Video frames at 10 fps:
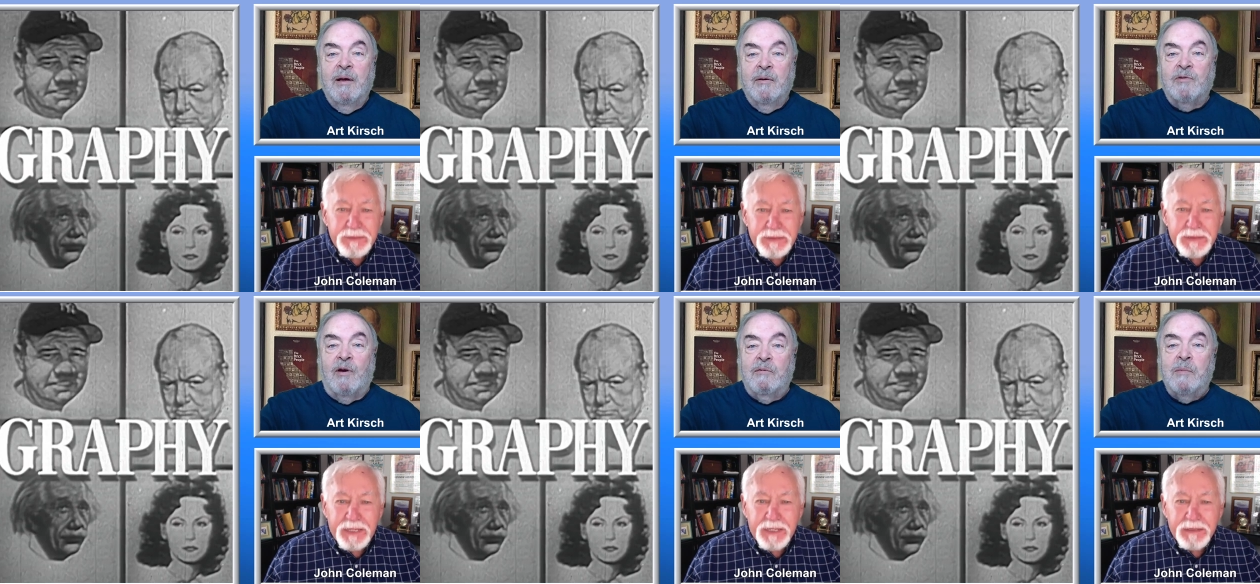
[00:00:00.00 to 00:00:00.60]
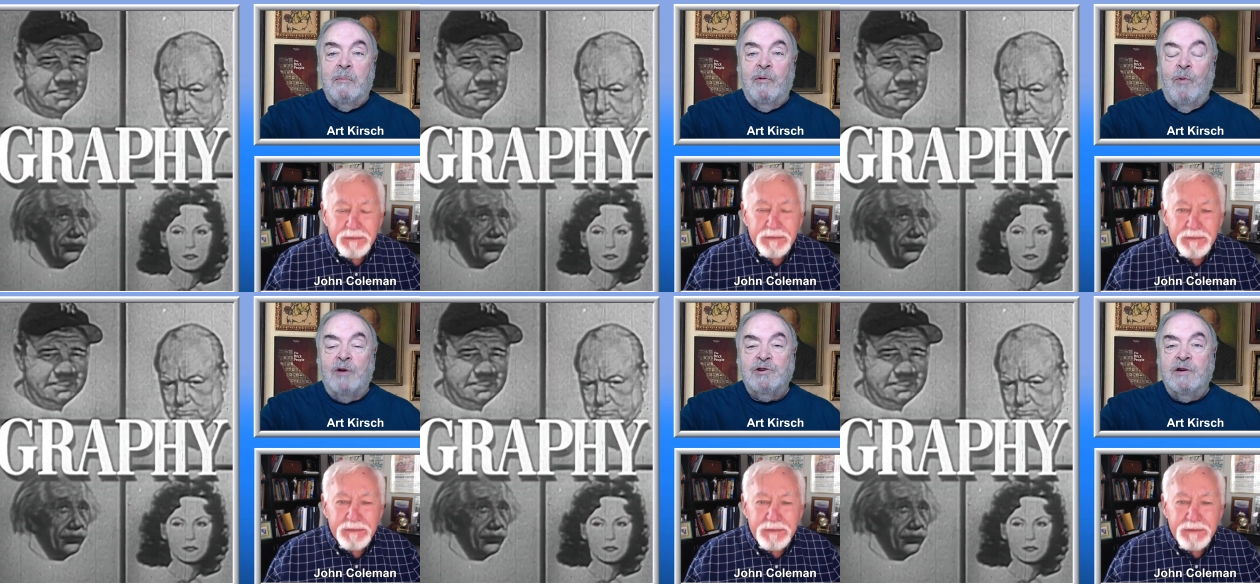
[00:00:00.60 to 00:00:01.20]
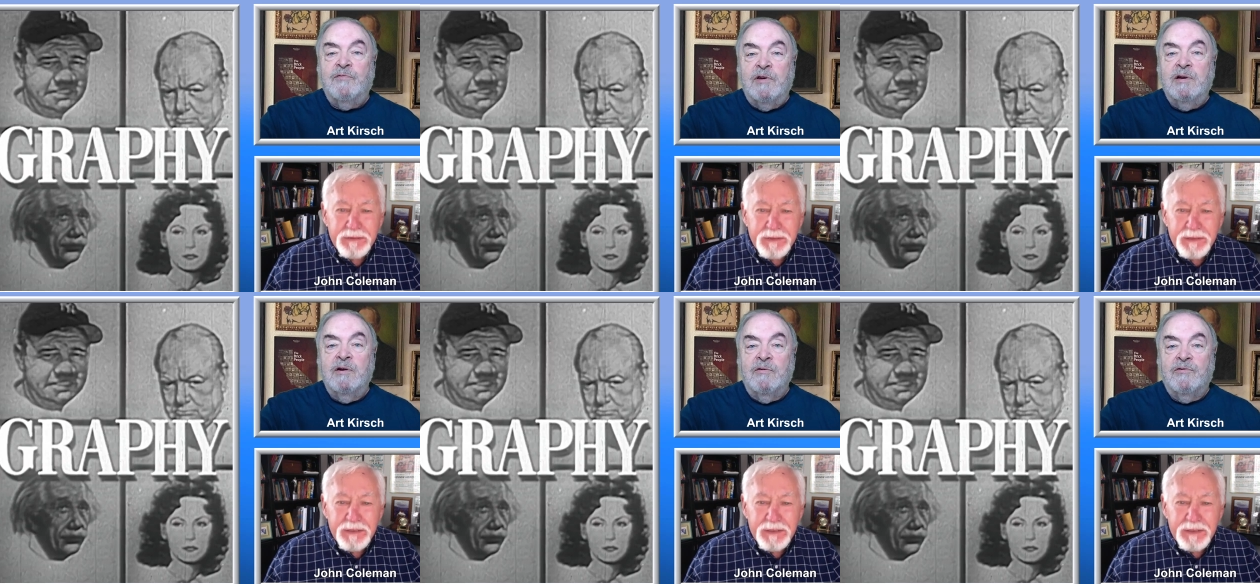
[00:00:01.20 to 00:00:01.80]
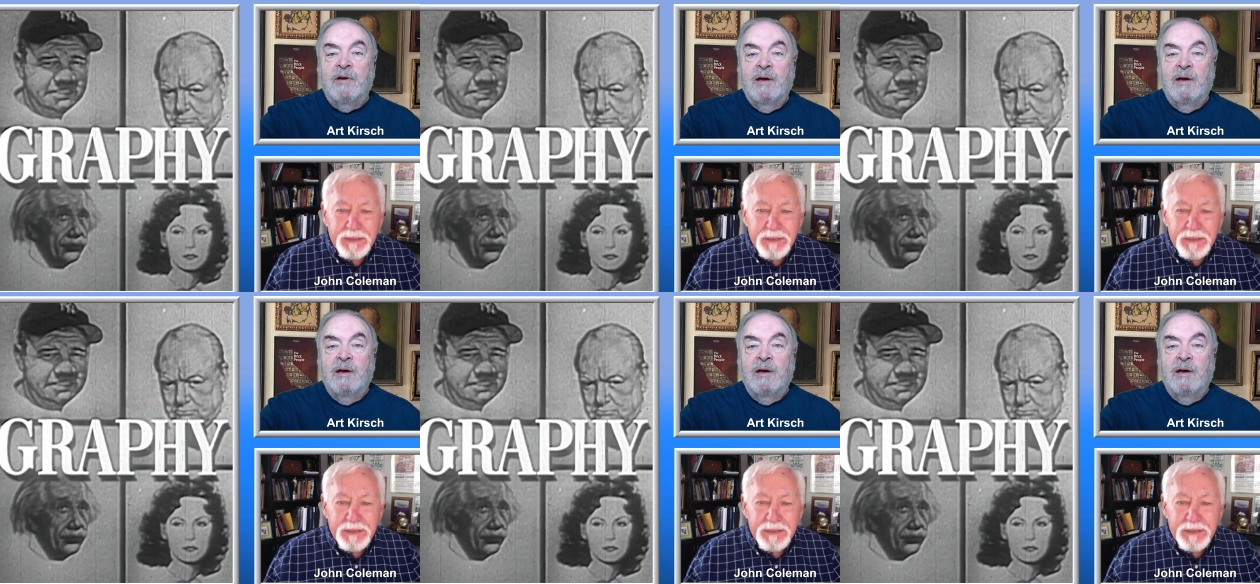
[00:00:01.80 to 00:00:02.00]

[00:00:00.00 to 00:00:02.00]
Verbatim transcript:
Speaker 1: because I remember yeah. watching it for years.